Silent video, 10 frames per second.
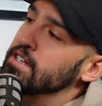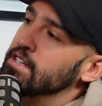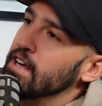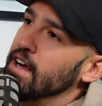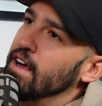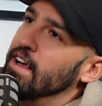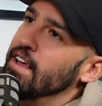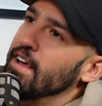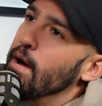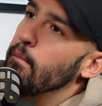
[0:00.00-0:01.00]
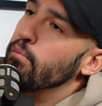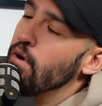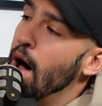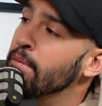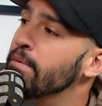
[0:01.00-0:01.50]
is
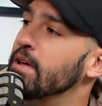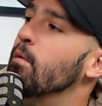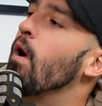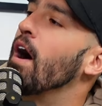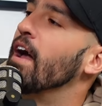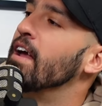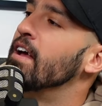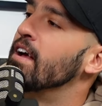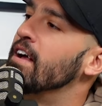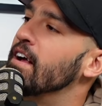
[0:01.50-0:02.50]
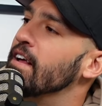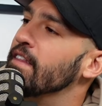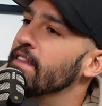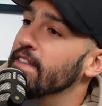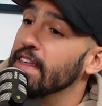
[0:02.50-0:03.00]
probably why
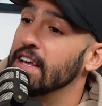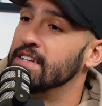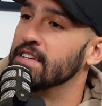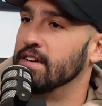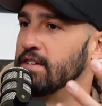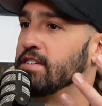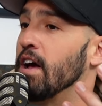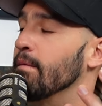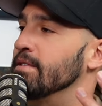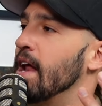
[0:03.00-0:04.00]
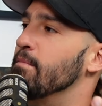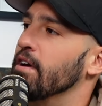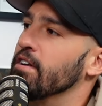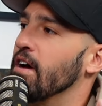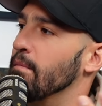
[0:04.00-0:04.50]
this sub $10
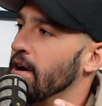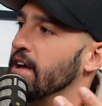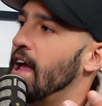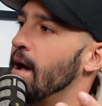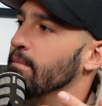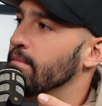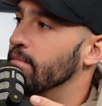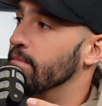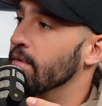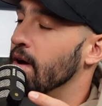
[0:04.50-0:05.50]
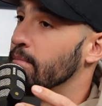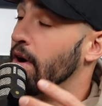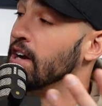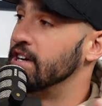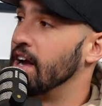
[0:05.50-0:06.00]
million market cap
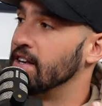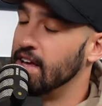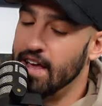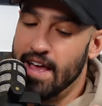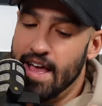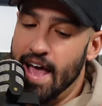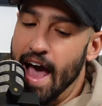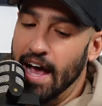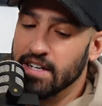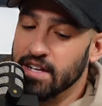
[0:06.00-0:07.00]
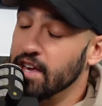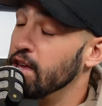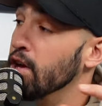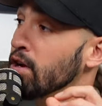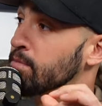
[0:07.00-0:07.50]
project has
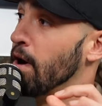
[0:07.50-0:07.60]
huge